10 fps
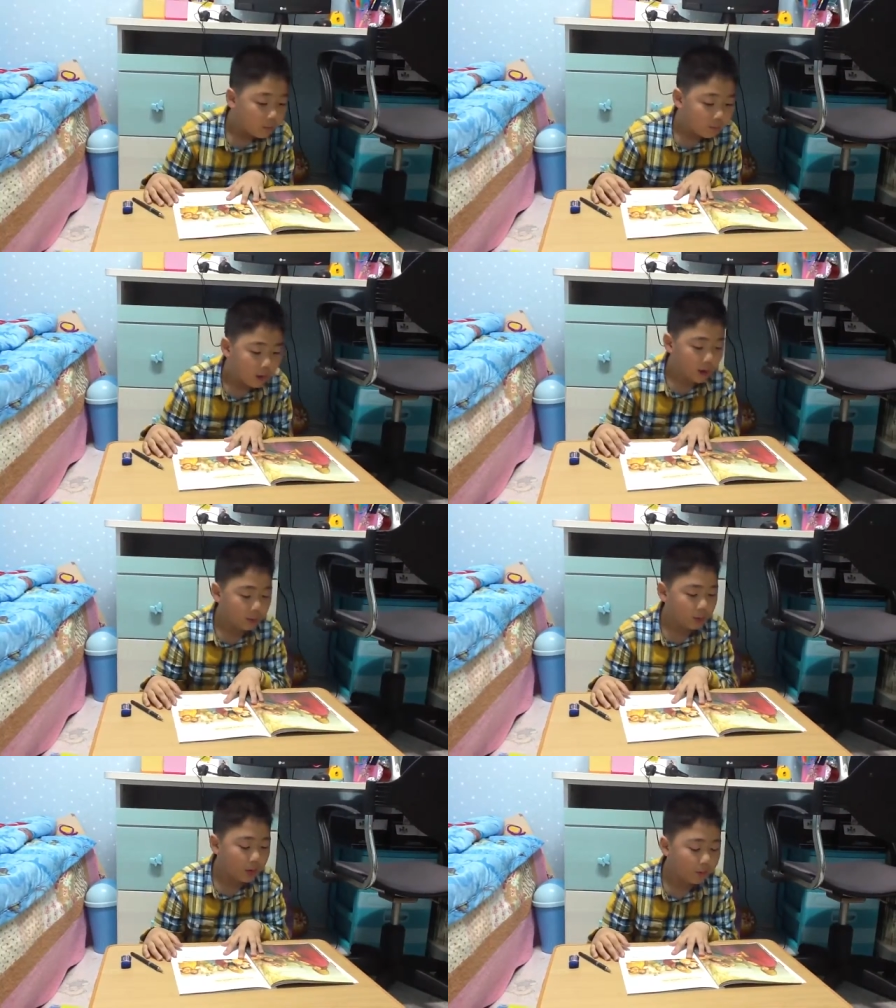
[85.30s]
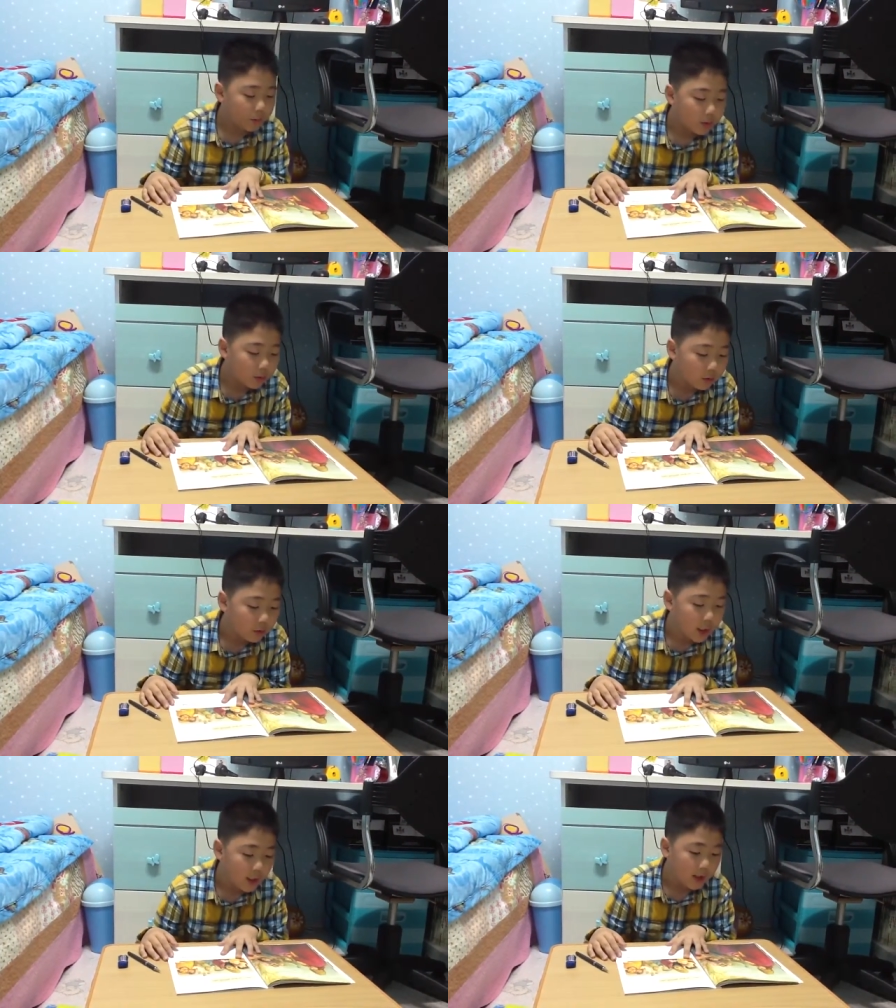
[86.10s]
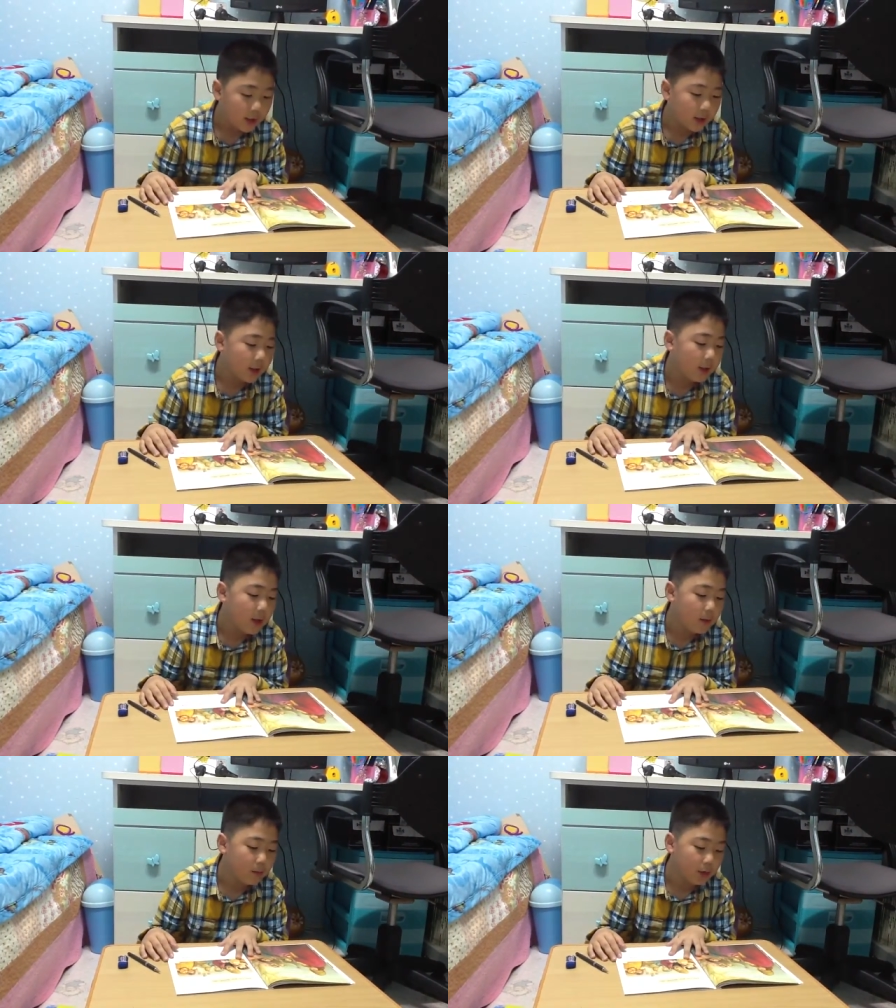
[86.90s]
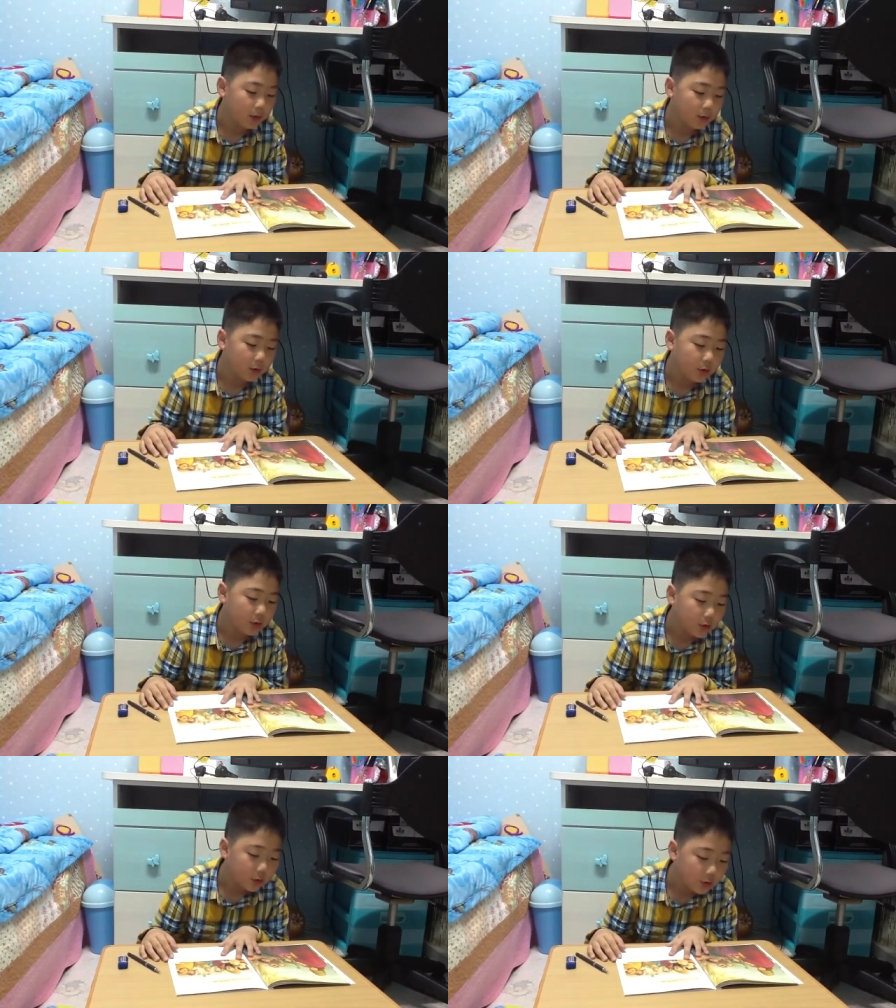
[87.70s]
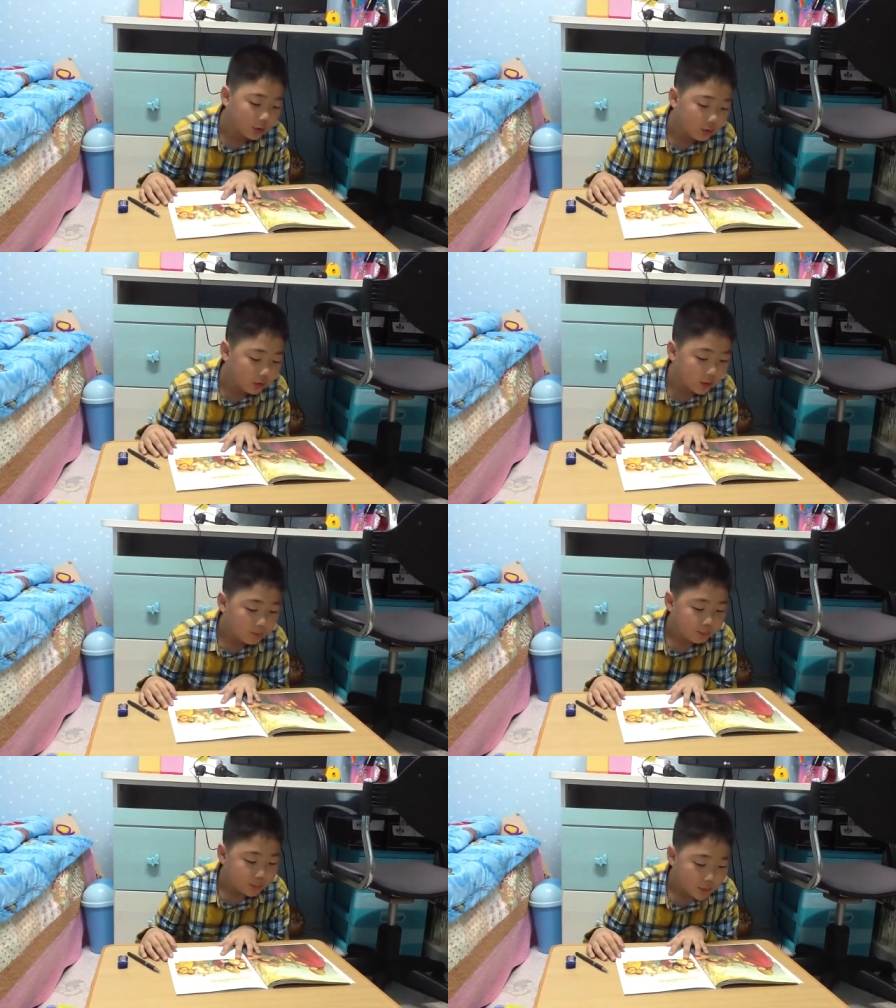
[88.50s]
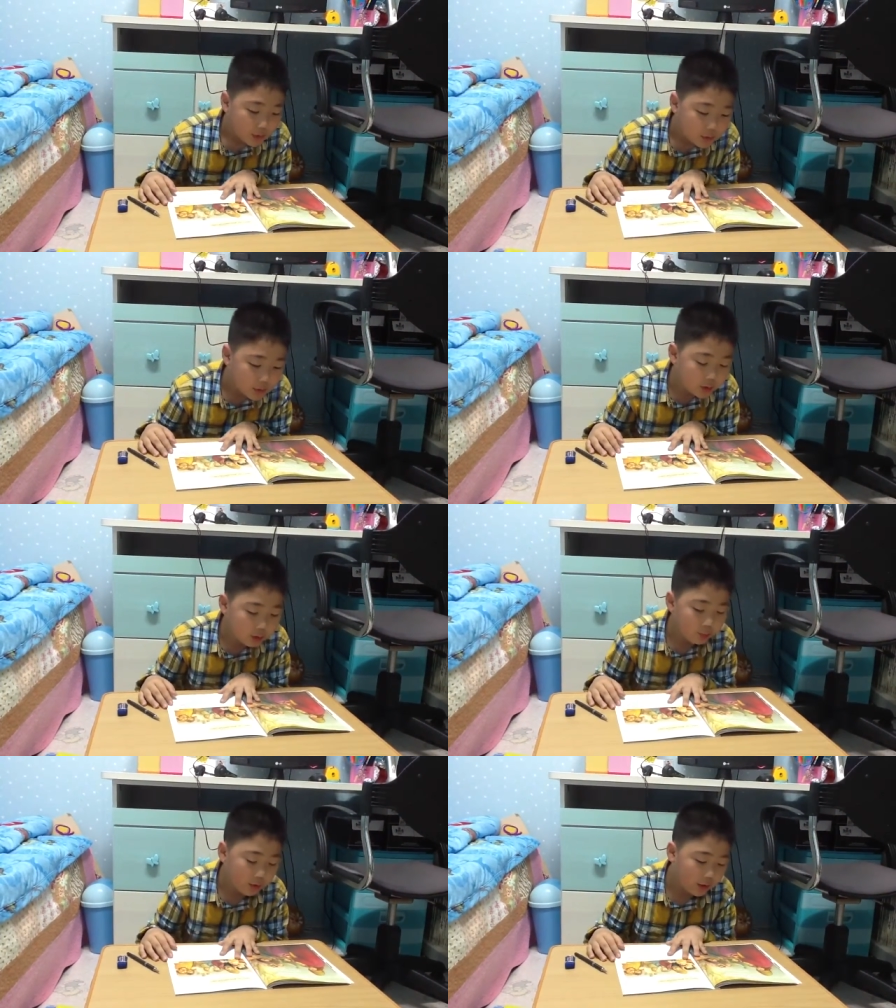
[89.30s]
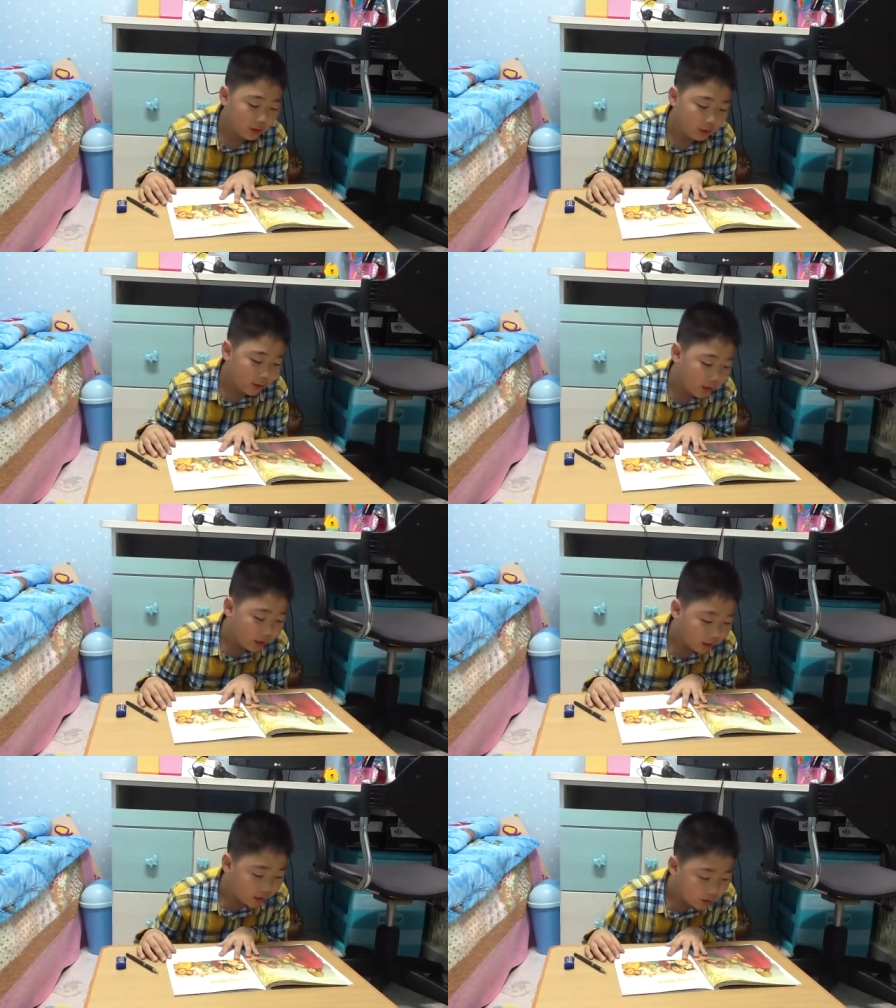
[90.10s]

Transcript: My peoples, I give you your new princess.